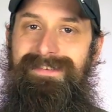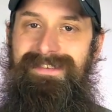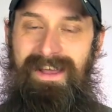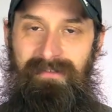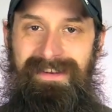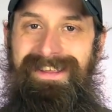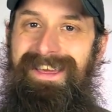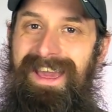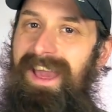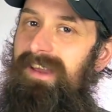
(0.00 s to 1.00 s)

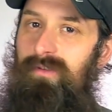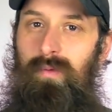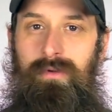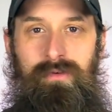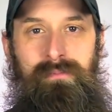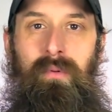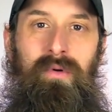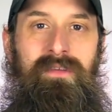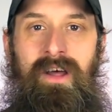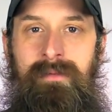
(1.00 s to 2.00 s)
70K is one of those
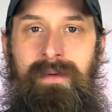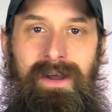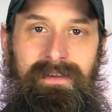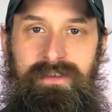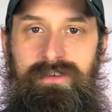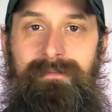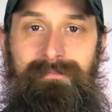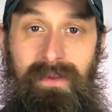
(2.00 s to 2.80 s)
borderline mileage.